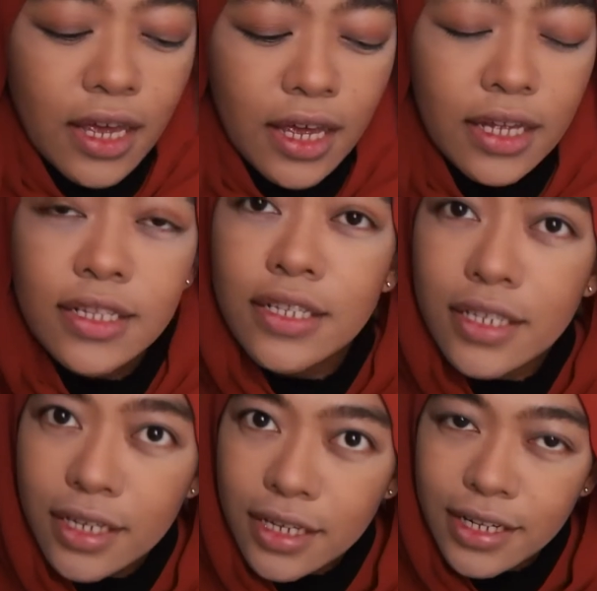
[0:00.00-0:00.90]
And
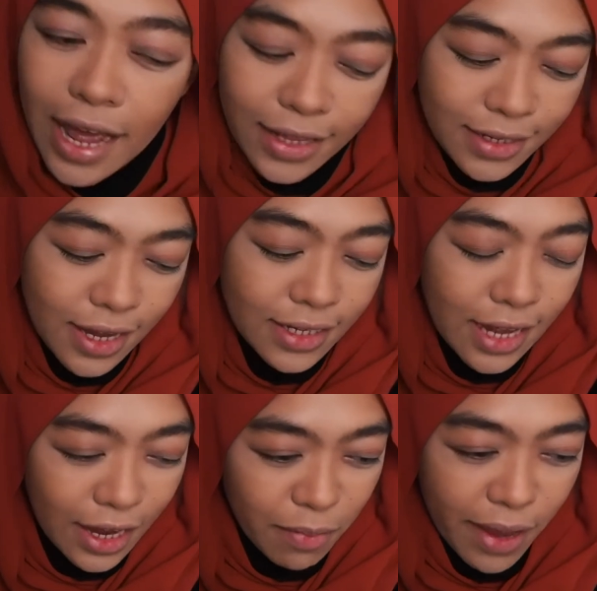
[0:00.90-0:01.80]
that's a
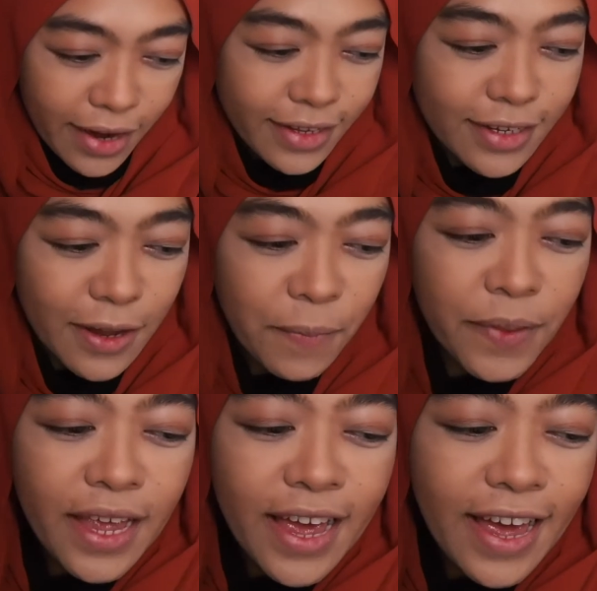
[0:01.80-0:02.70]
second palette.
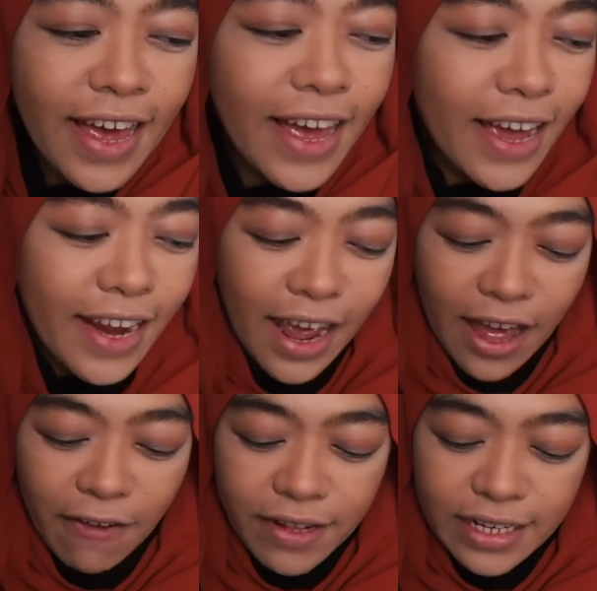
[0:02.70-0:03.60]
And I
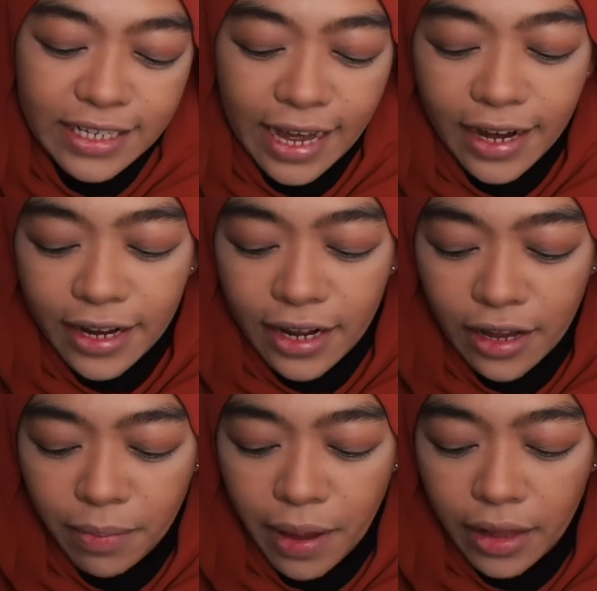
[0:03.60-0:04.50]
have the Jaclyn
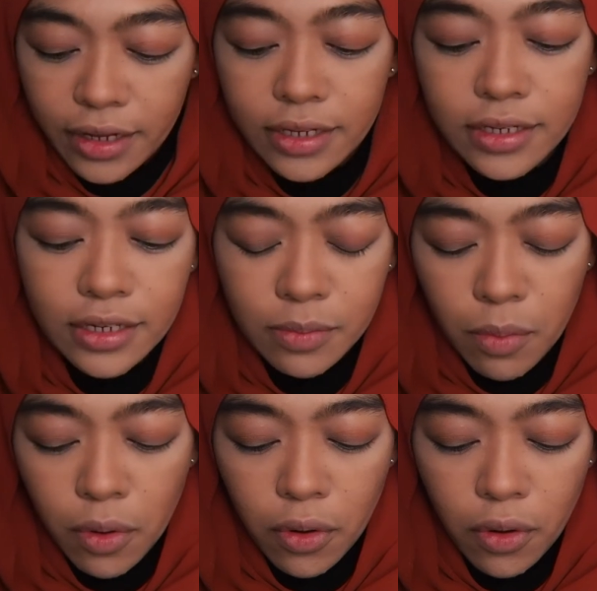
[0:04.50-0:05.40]
Hill palette. This is
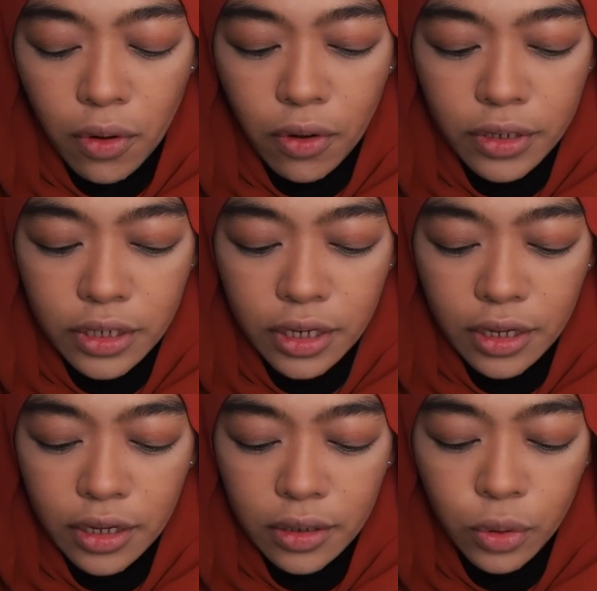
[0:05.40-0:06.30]
more on
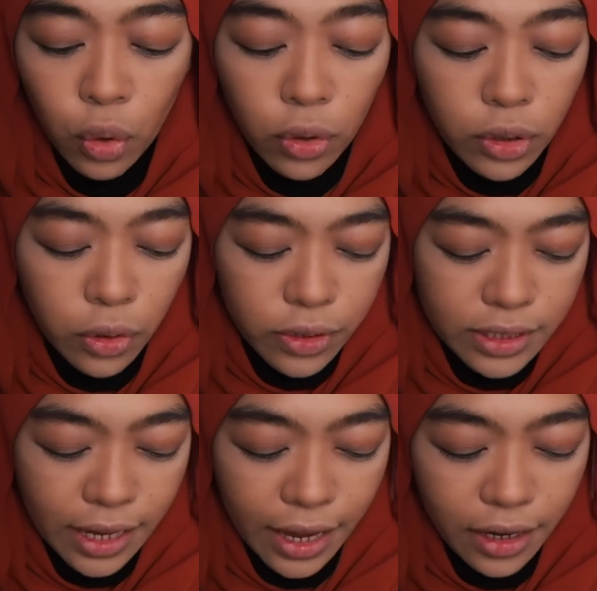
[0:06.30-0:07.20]
the cool tone
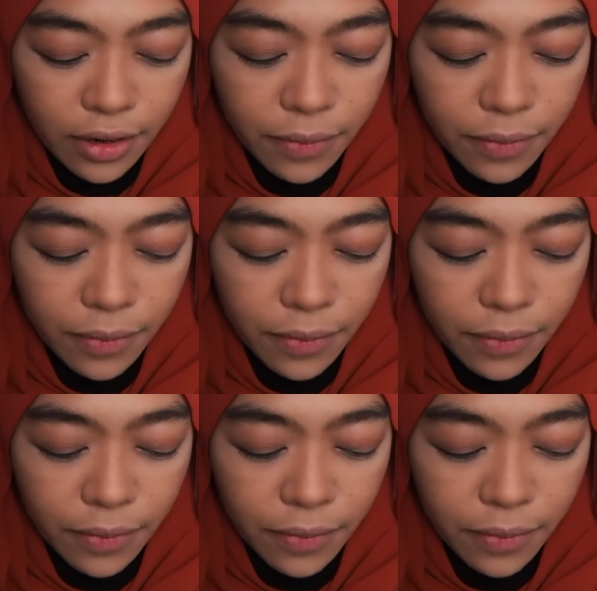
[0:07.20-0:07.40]
side